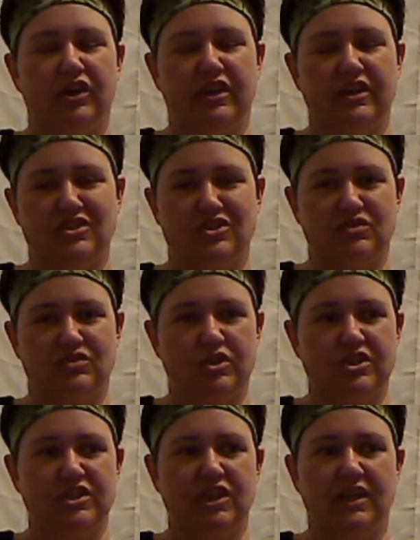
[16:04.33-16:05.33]
It's just we're
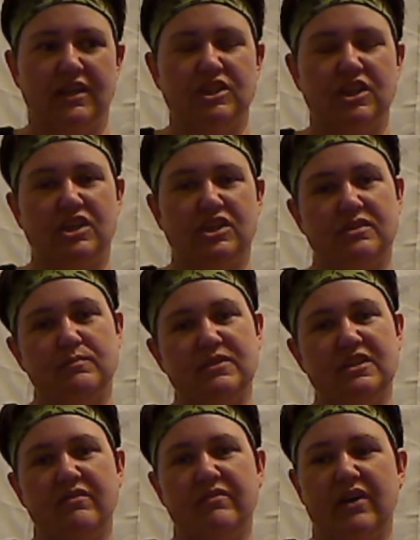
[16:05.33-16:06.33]
just gonna change some
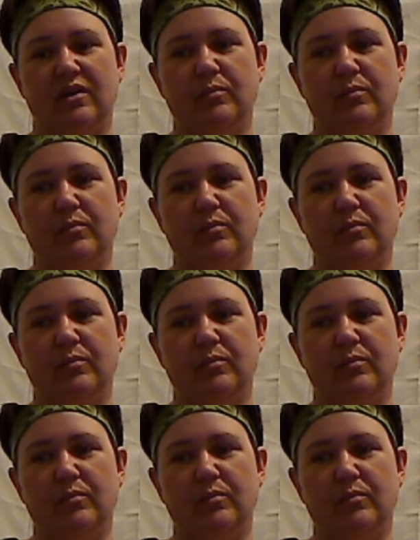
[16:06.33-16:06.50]
stuff up